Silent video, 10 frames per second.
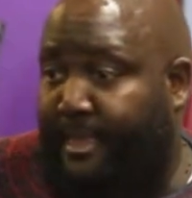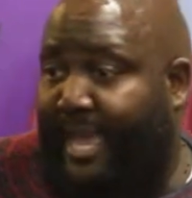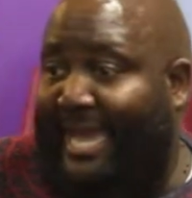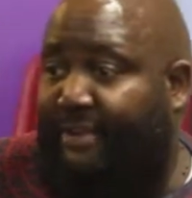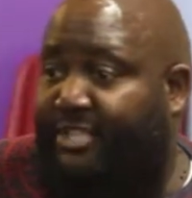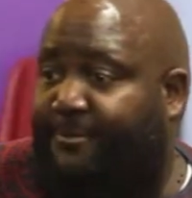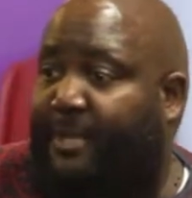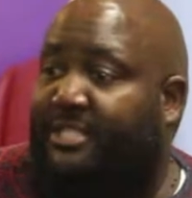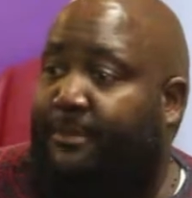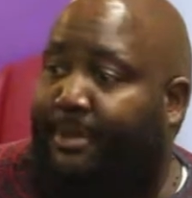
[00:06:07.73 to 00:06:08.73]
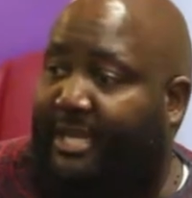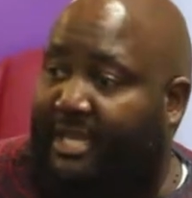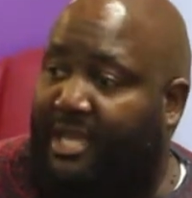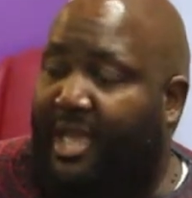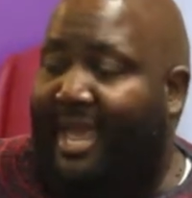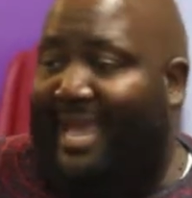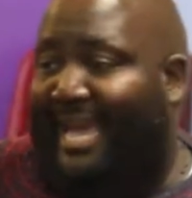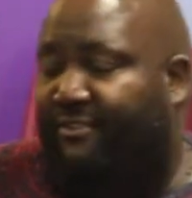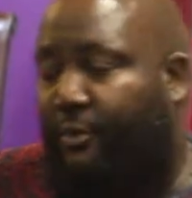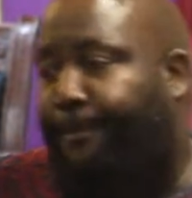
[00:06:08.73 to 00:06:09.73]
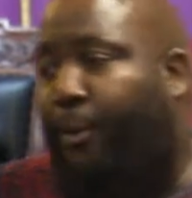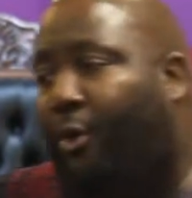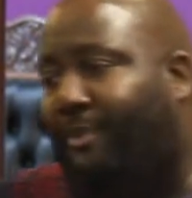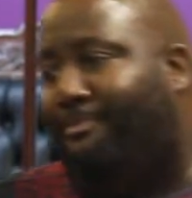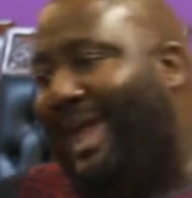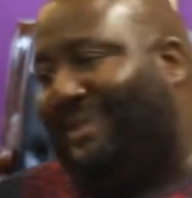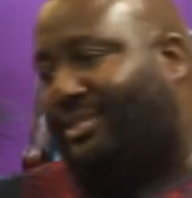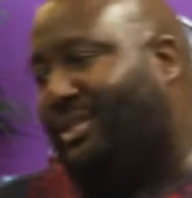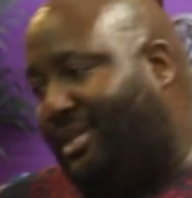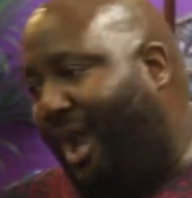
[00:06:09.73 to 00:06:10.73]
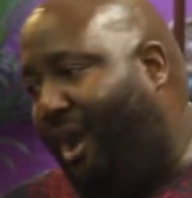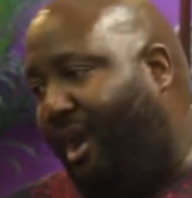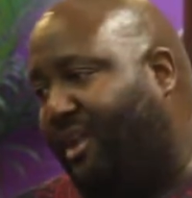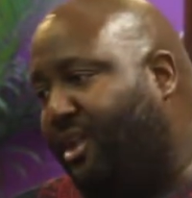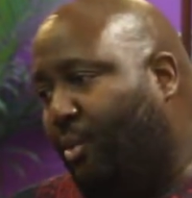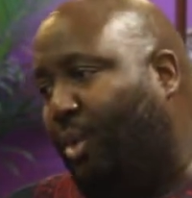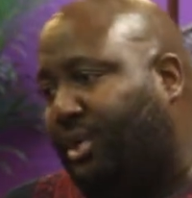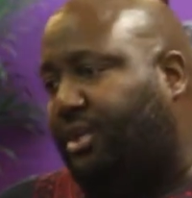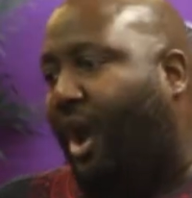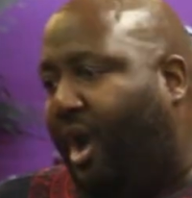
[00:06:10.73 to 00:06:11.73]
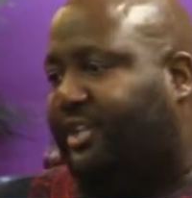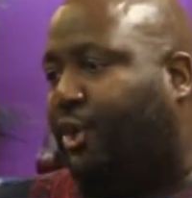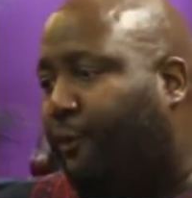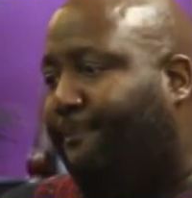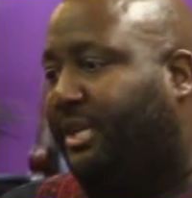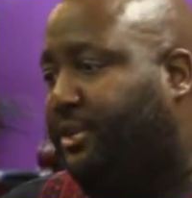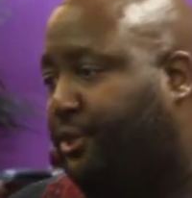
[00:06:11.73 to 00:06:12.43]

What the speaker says: I got a responsibility, and I got to report back to God what God told me to